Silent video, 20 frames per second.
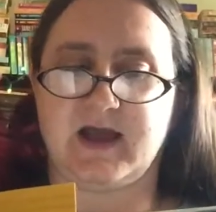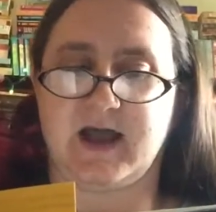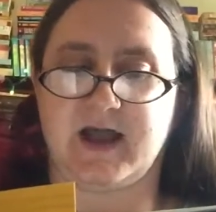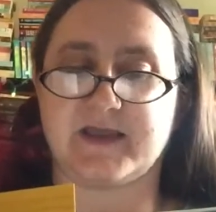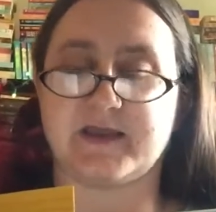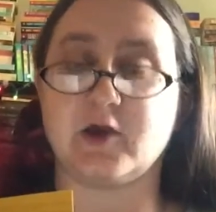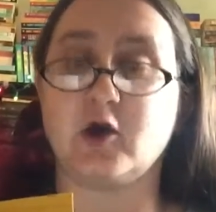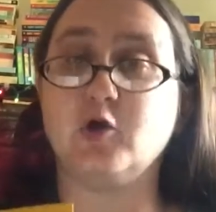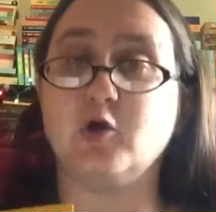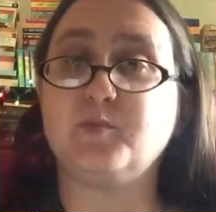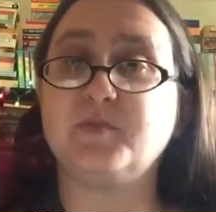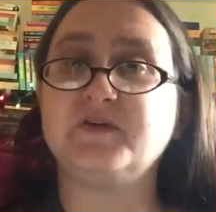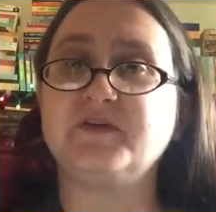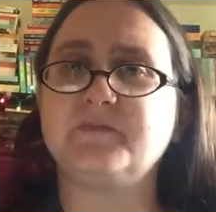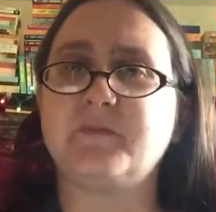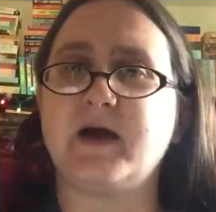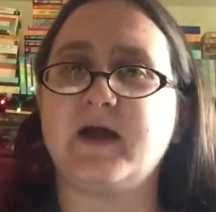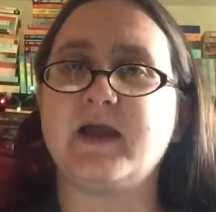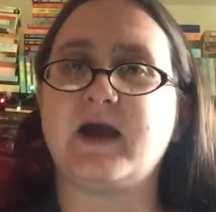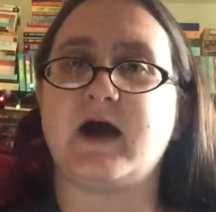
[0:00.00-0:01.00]
I
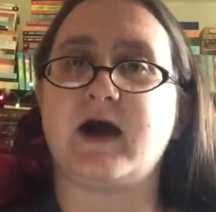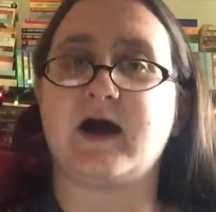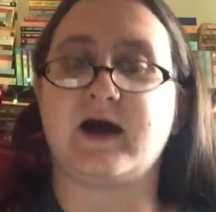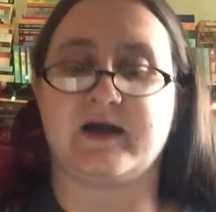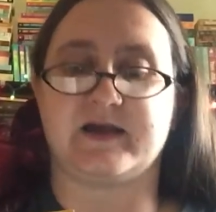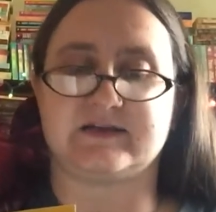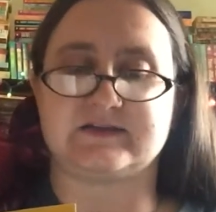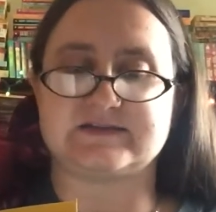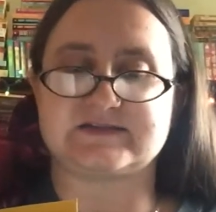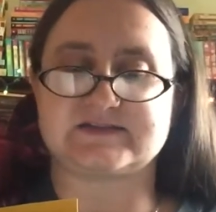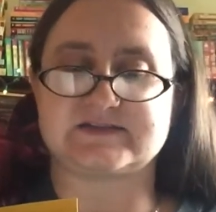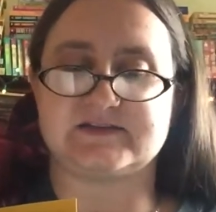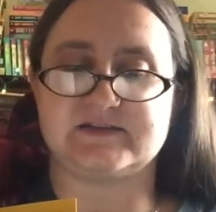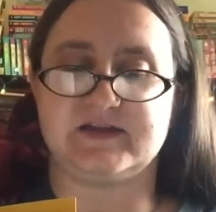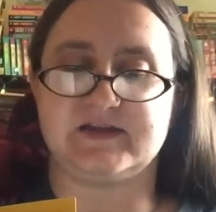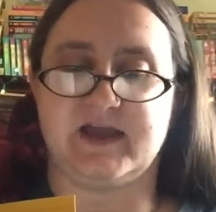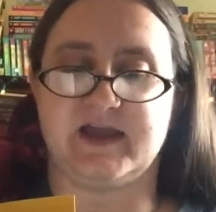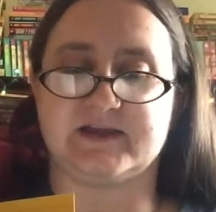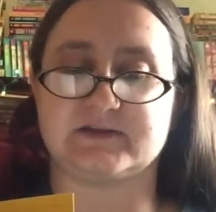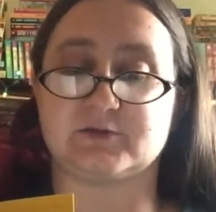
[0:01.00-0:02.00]
opened my eyes
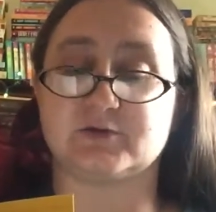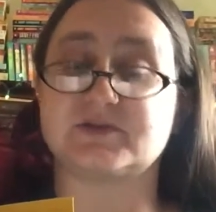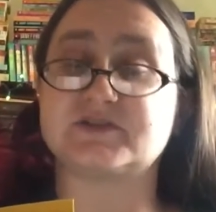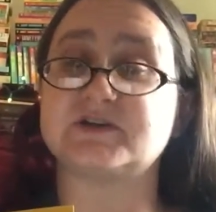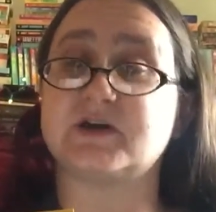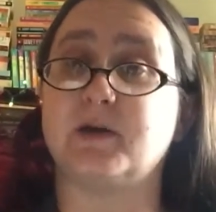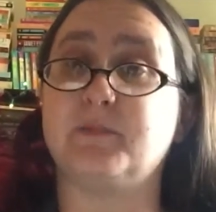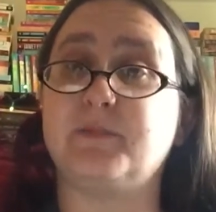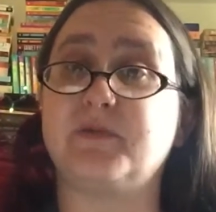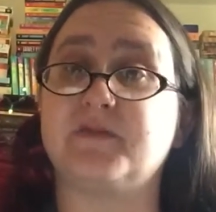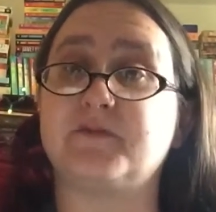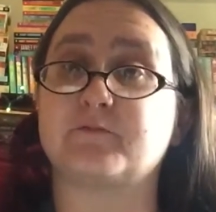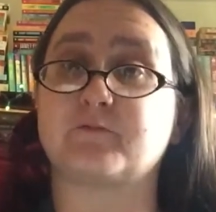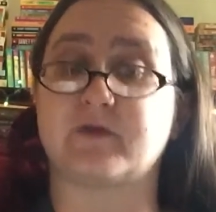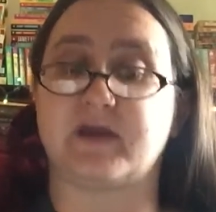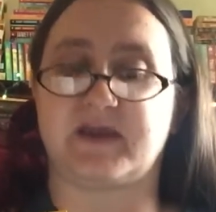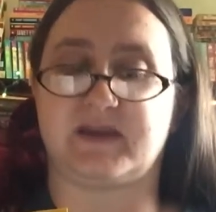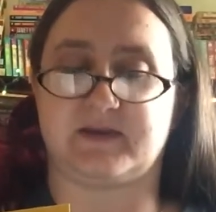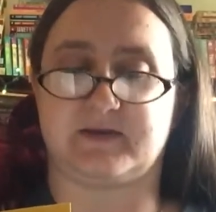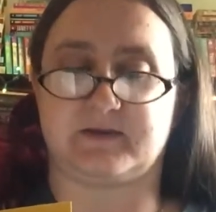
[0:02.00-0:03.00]
and looked up at the
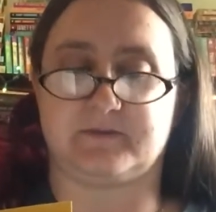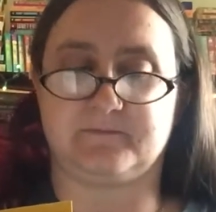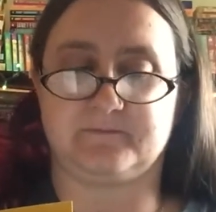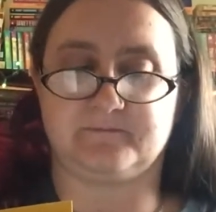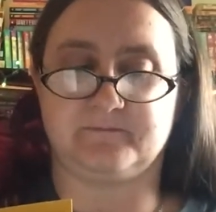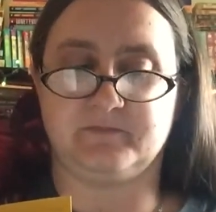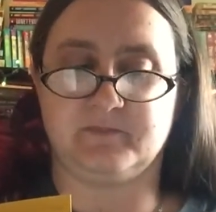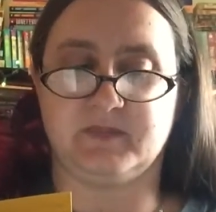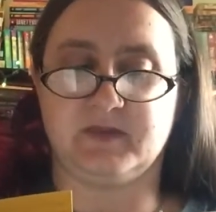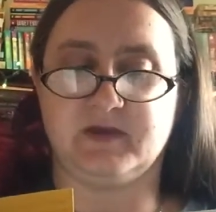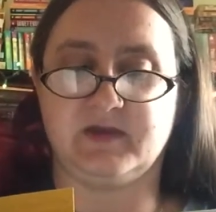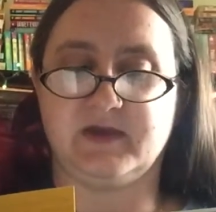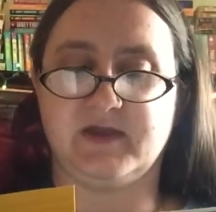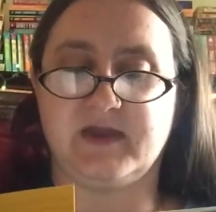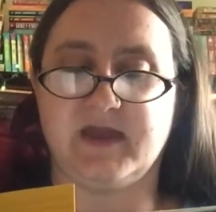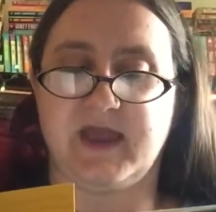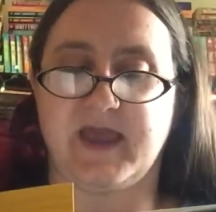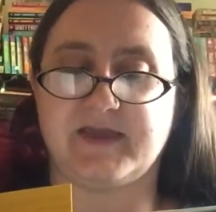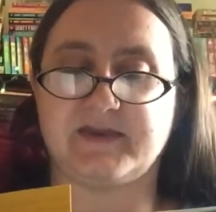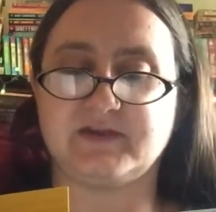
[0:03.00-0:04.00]
rain,
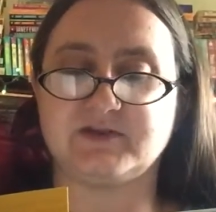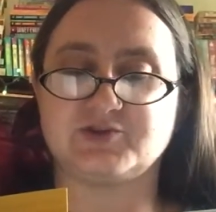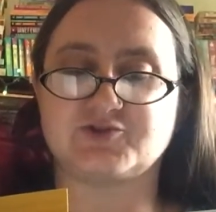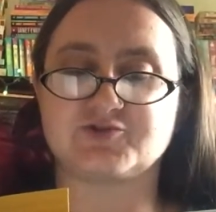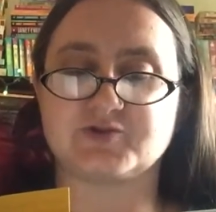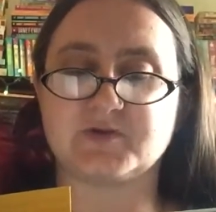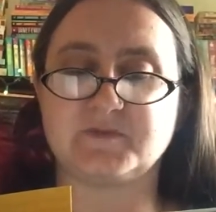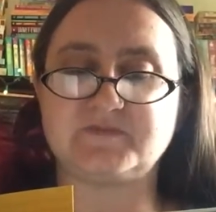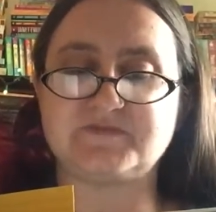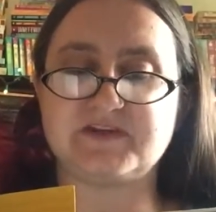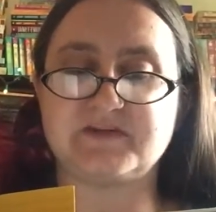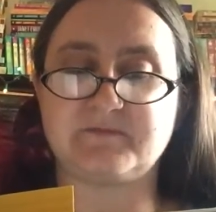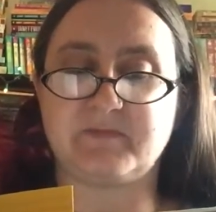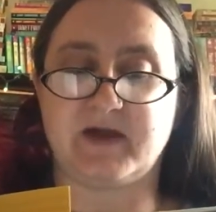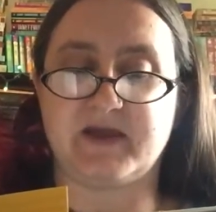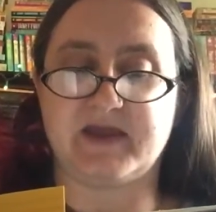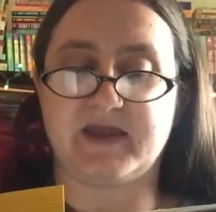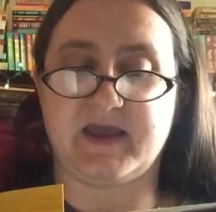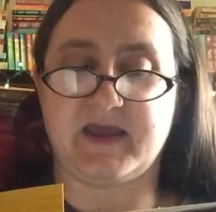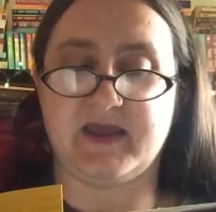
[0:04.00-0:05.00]
and it dripped in
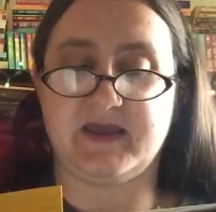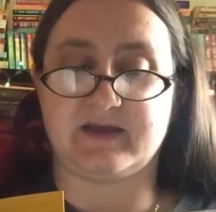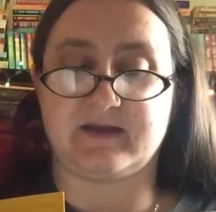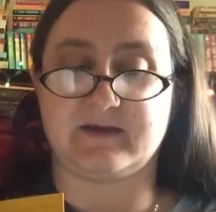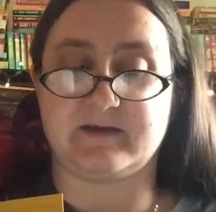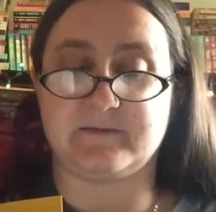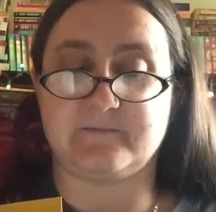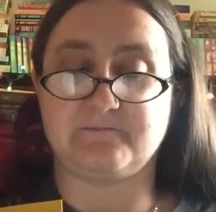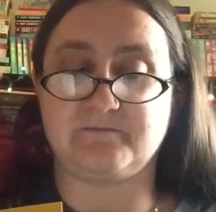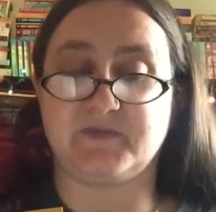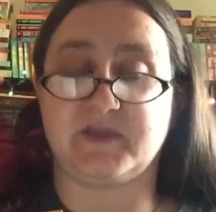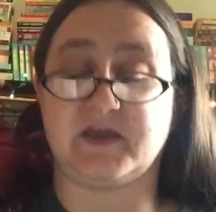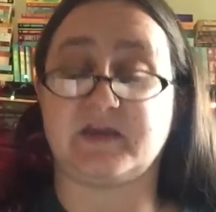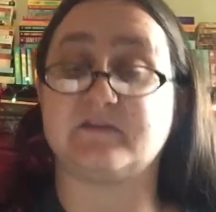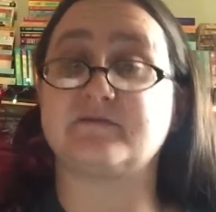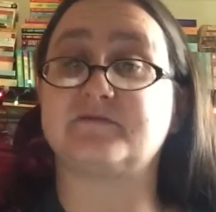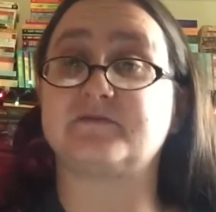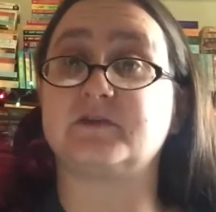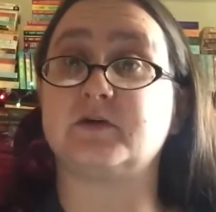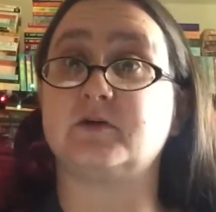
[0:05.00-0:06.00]
my head
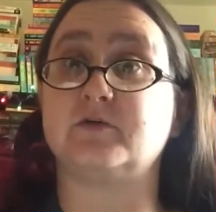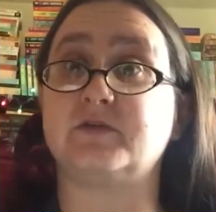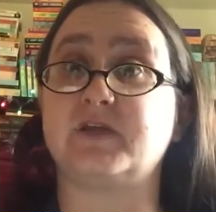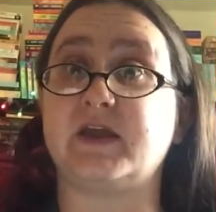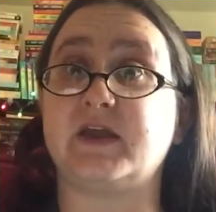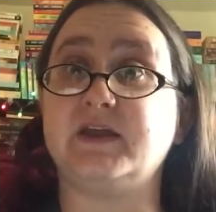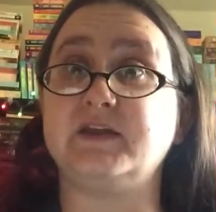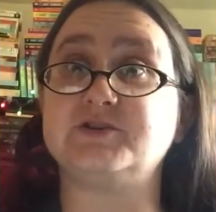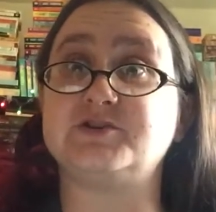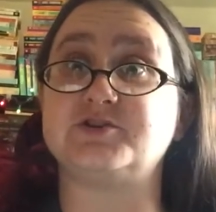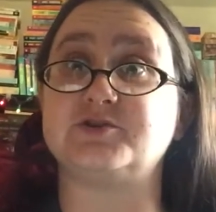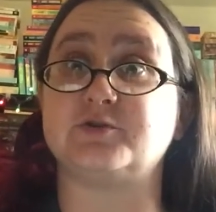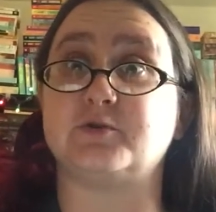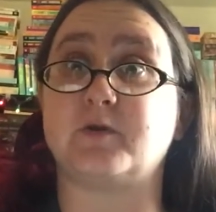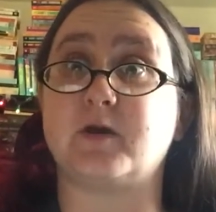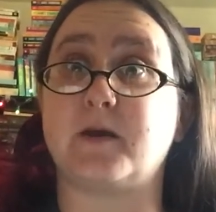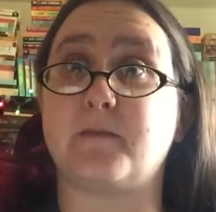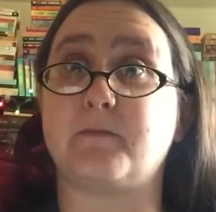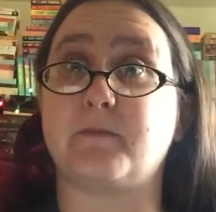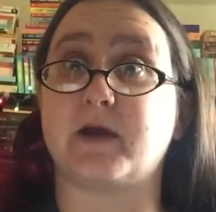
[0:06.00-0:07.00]
and flowed
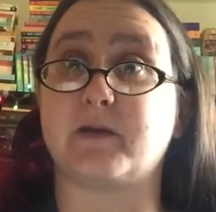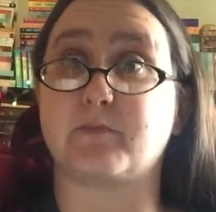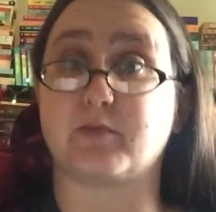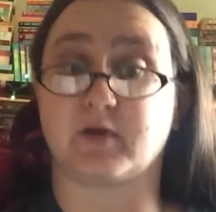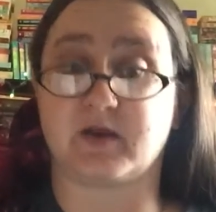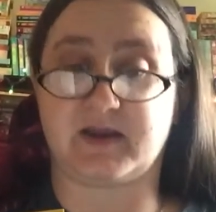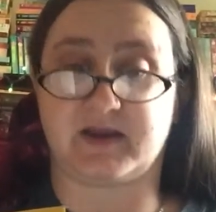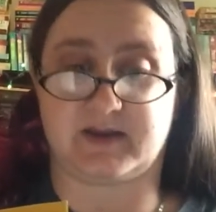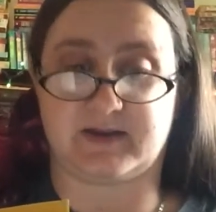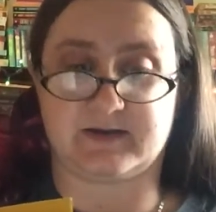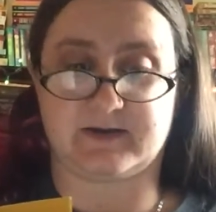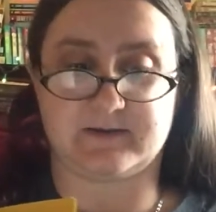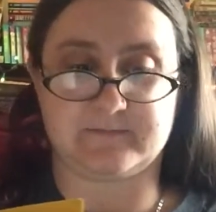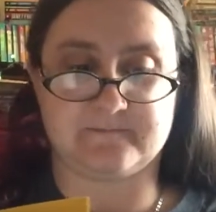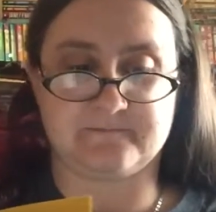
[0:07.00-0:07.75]
into my brain.